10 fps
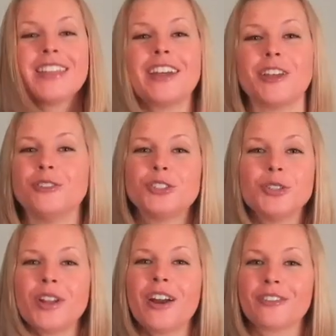that you
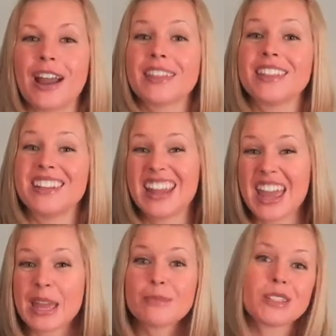do not write the
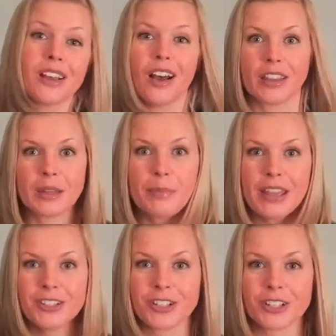names on the
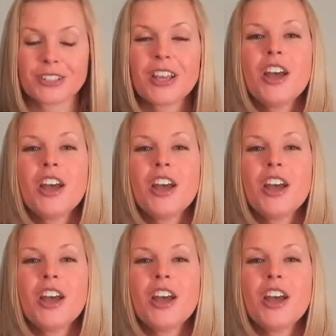pictures.